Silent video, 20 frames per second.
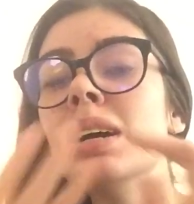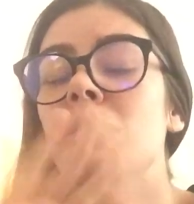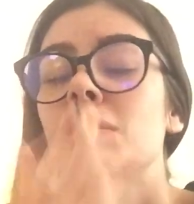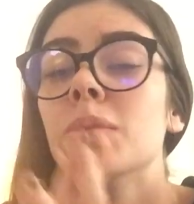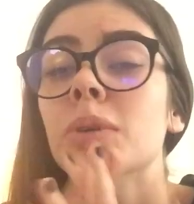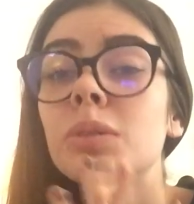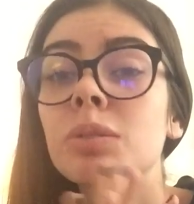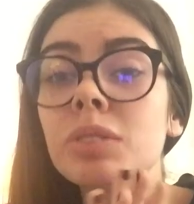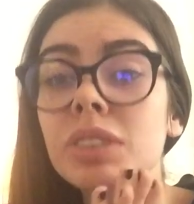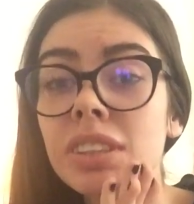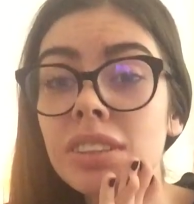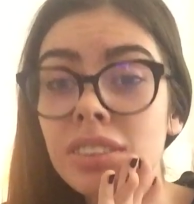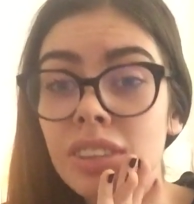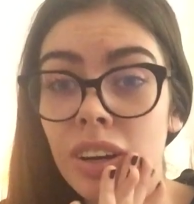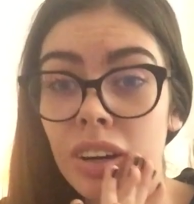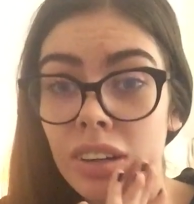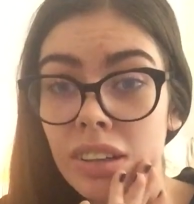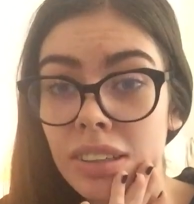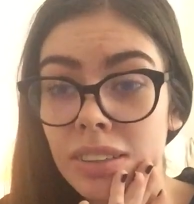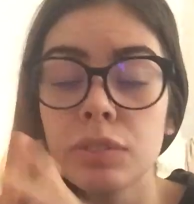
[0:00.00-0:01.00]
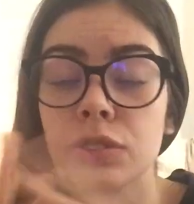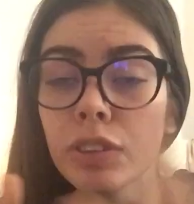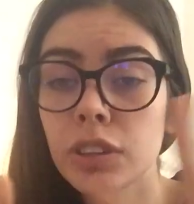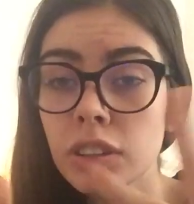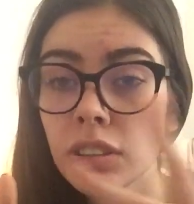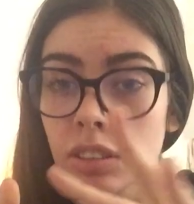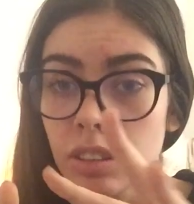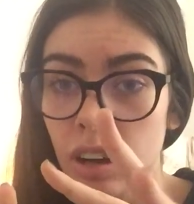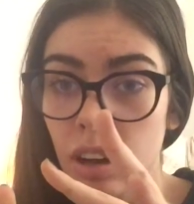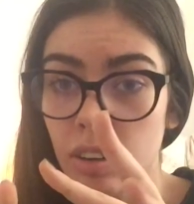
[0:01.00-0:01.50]
But real talk.
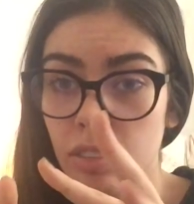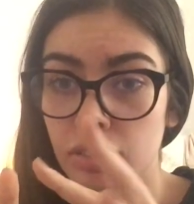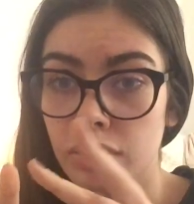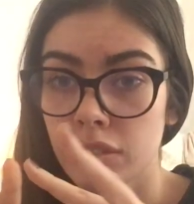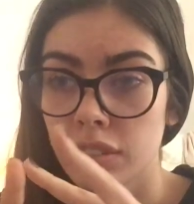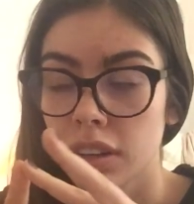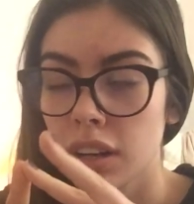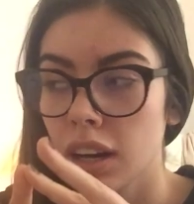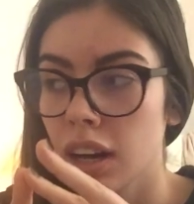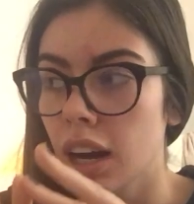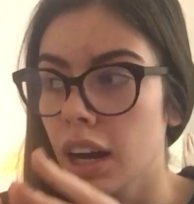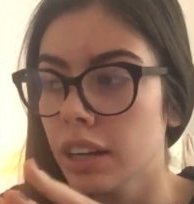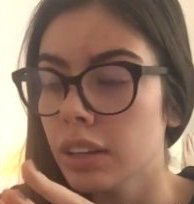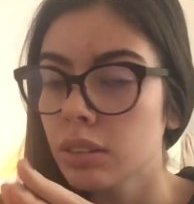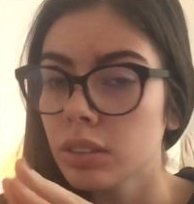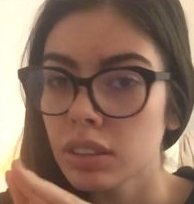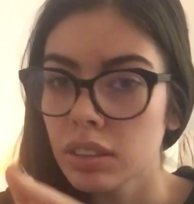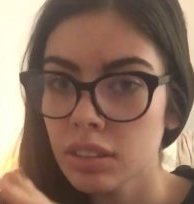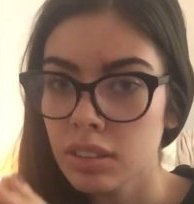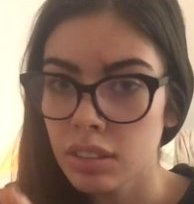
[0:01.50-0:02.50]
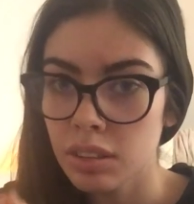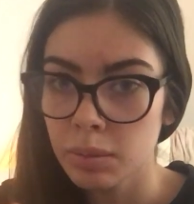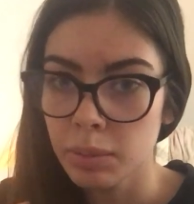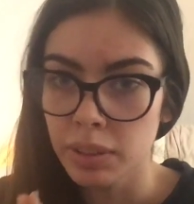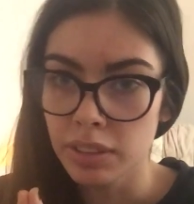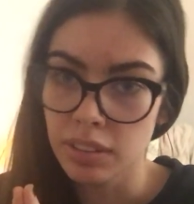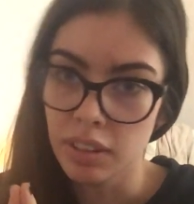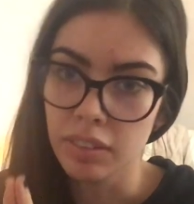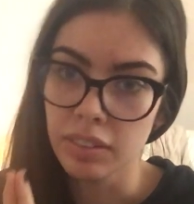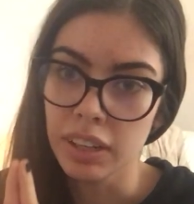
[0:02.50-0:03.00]
First off, I don't consider
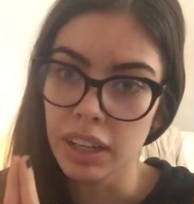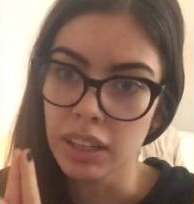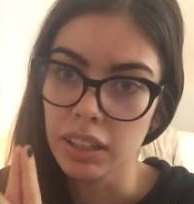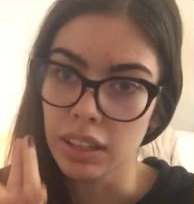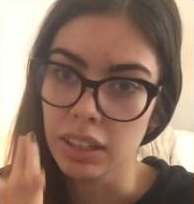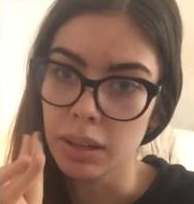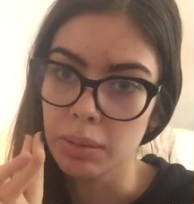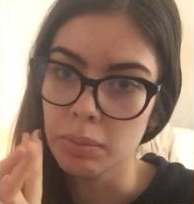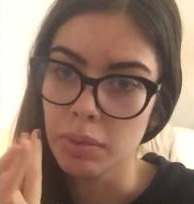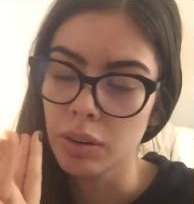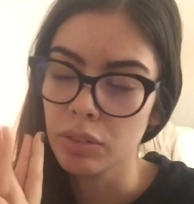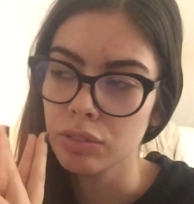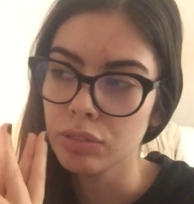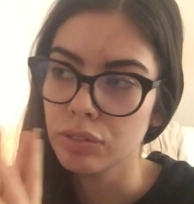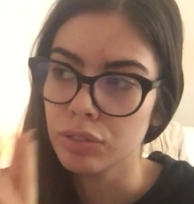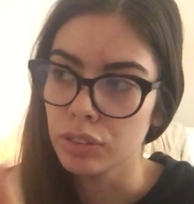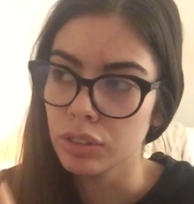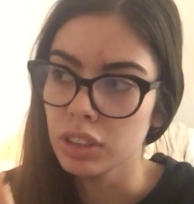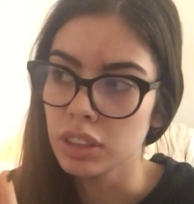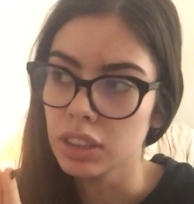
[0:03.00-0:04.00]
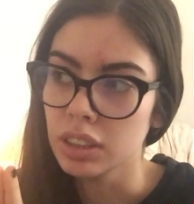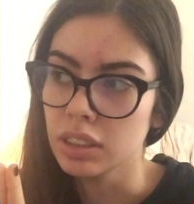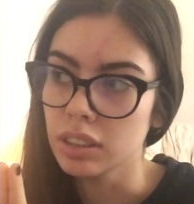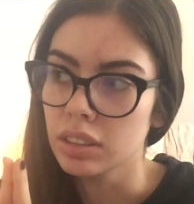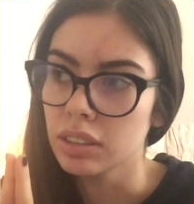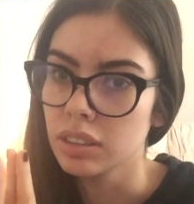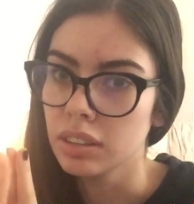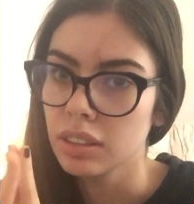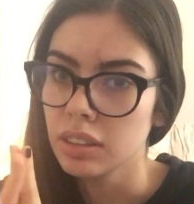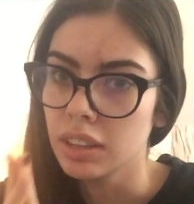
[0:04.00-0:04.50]
myself gay. Like, I'm not
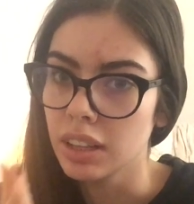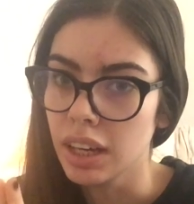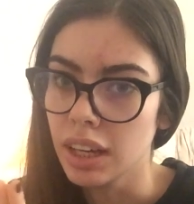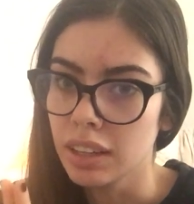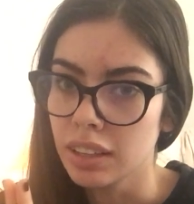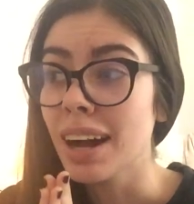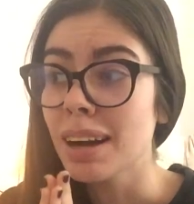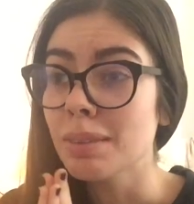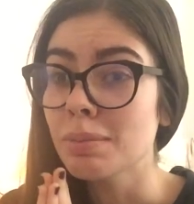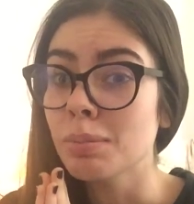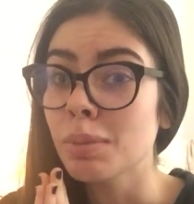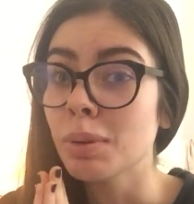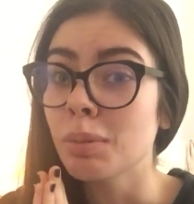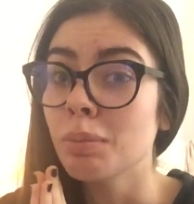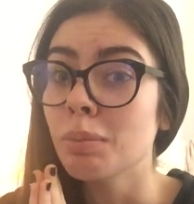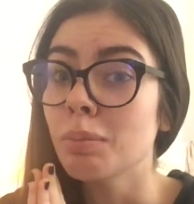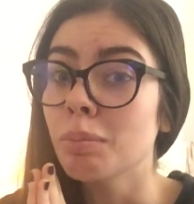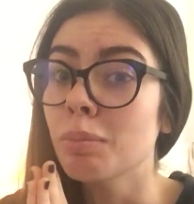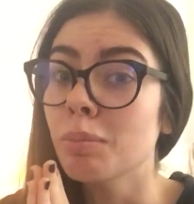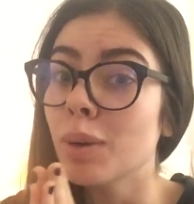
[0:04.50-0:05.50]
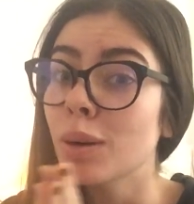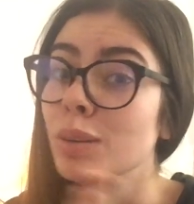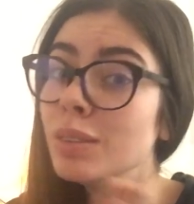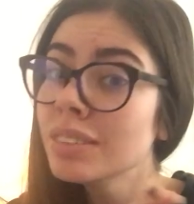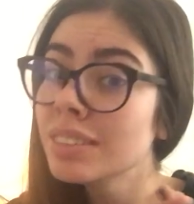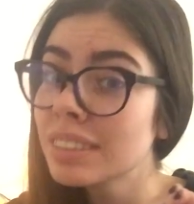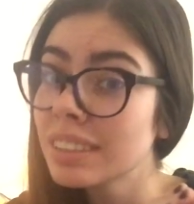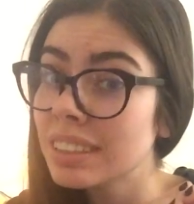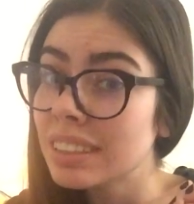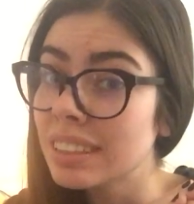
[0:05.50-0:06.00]
fully gay. I am
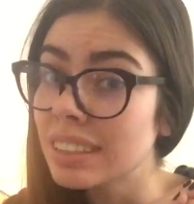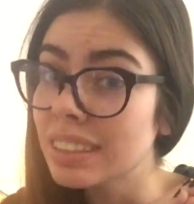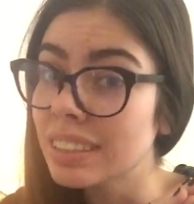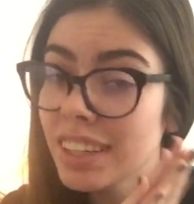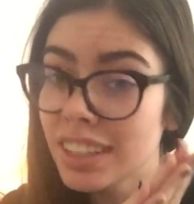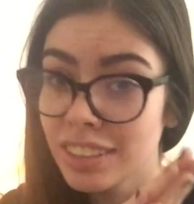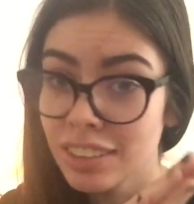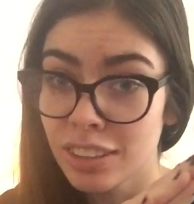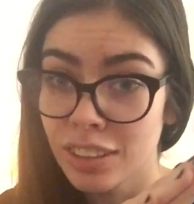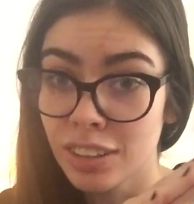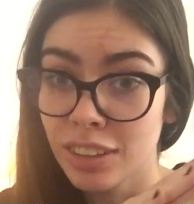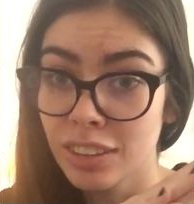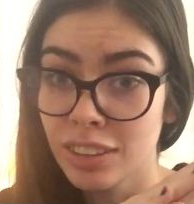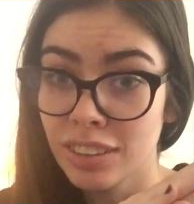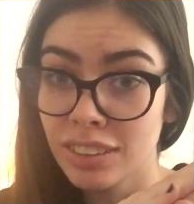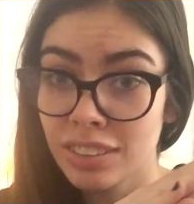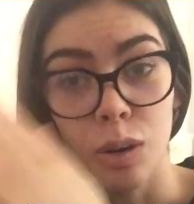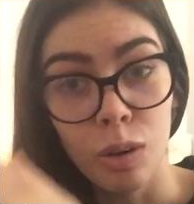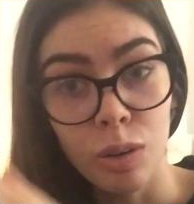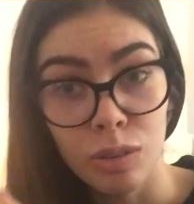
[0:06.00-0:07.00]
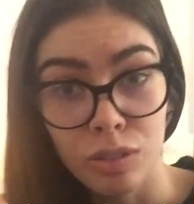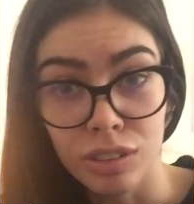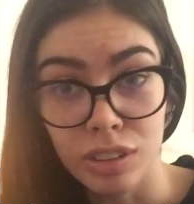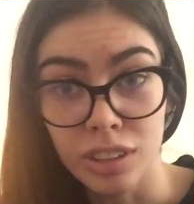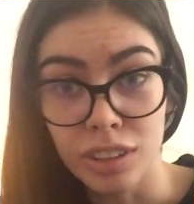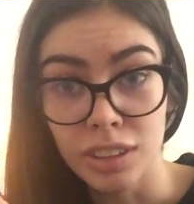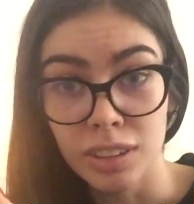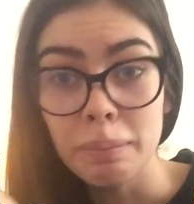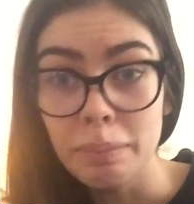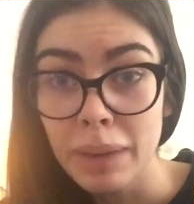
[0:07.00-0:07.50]
mostly into girls
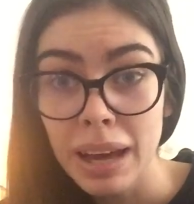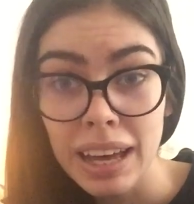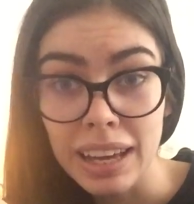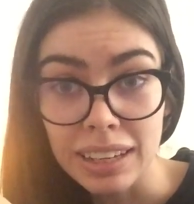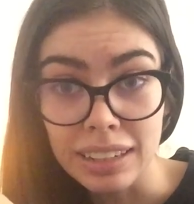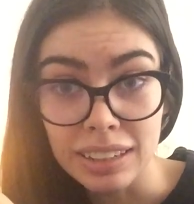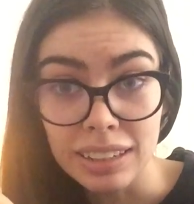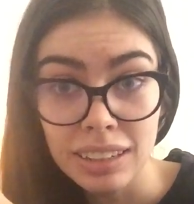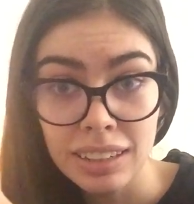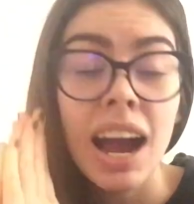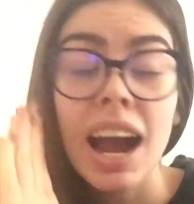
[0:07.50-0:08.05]
over men.